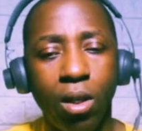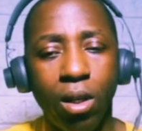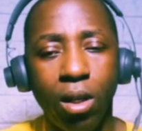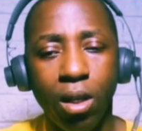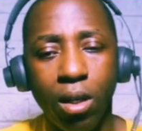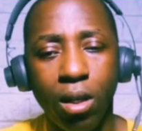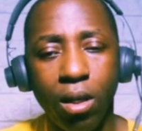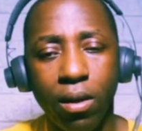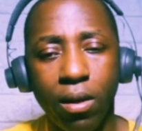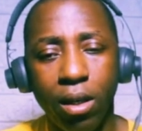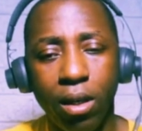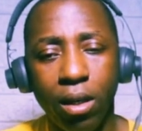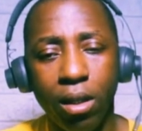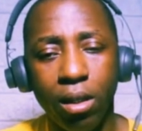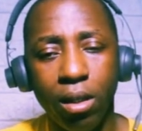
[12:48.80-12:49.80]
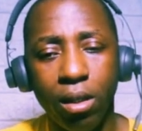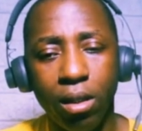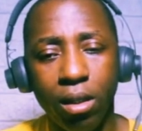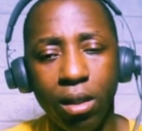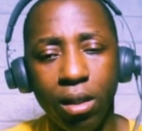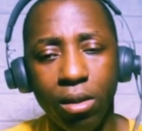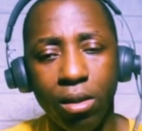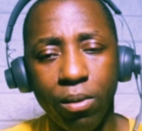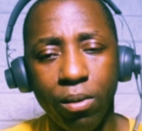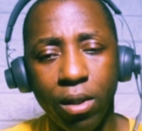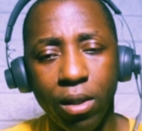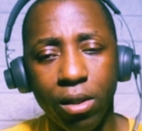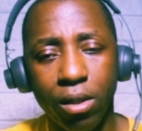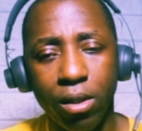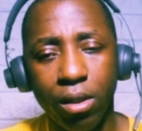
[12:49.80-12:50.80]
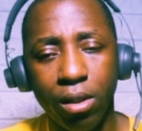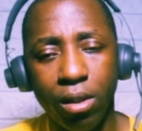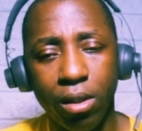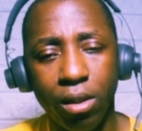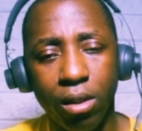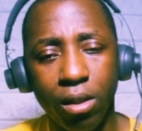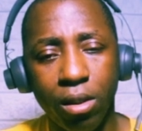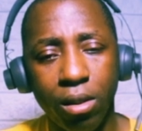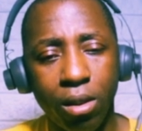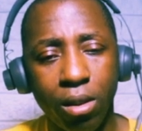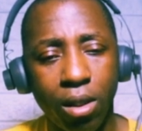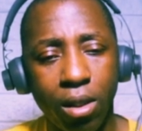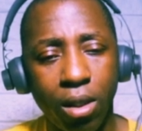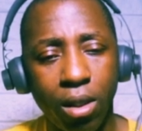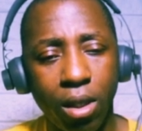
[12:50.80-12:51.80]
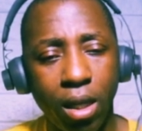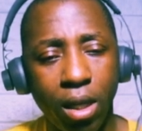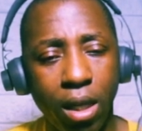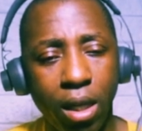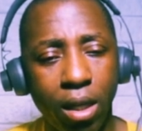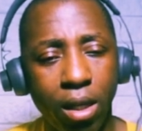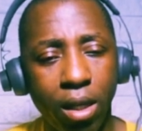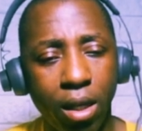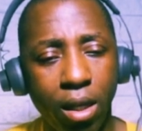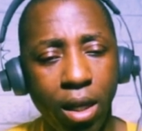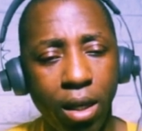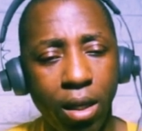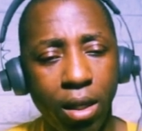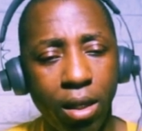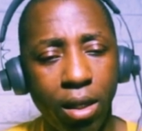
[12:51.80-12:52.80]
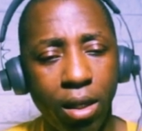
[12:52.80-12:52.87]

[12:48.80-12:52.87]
All right. This is what it looked like, and